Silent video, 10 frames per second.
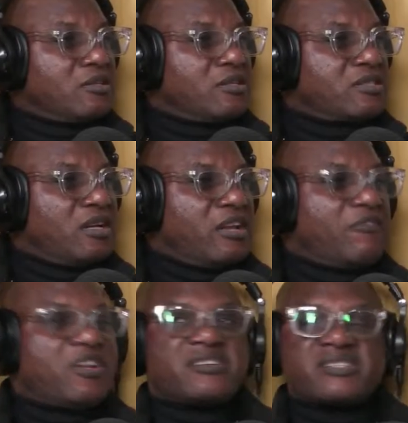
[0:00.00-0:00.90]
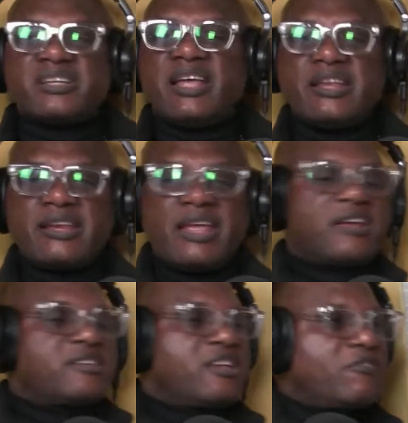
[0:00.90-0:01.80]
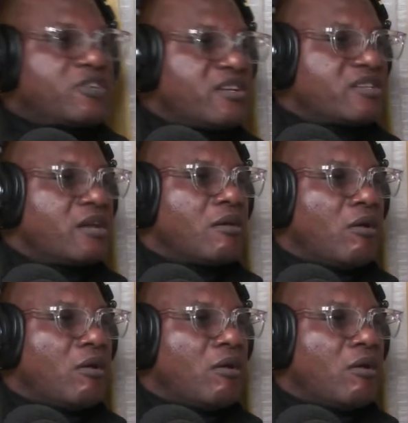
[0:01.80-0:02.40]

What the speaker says: You understand? If they are saying any negative things in